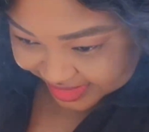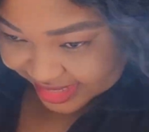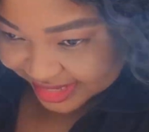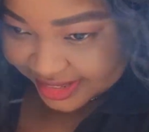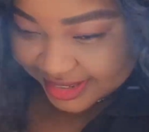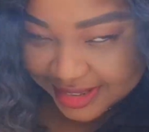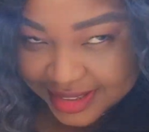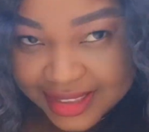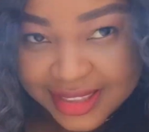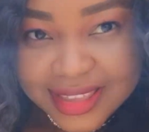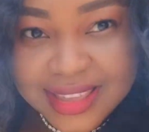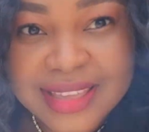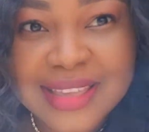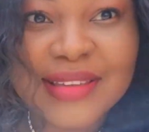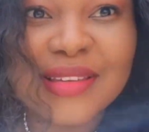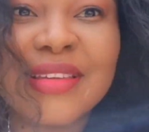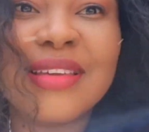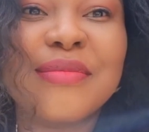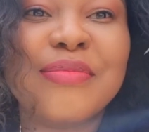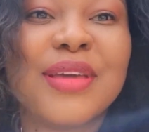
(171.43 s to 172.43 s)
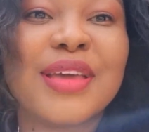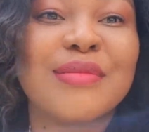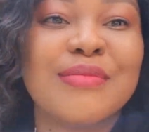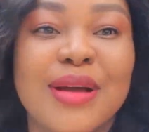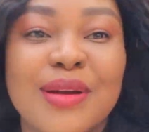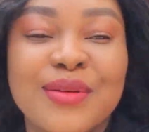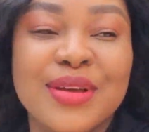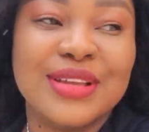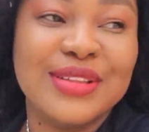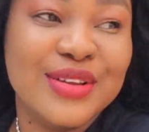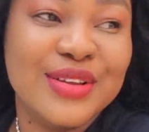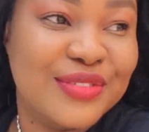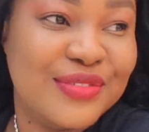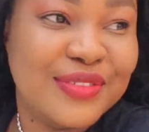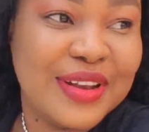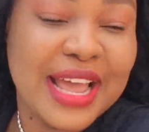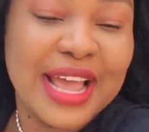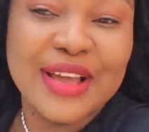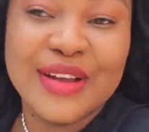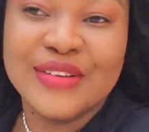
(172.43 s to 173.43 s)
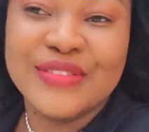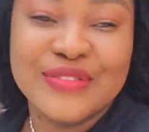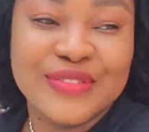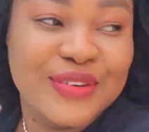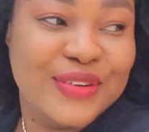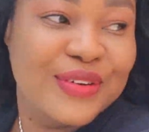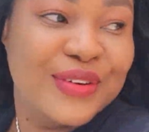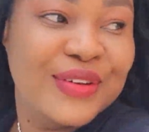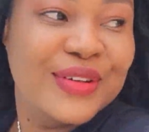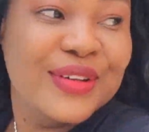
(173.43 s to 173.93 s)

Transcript: And make my wig not fly off. Oh.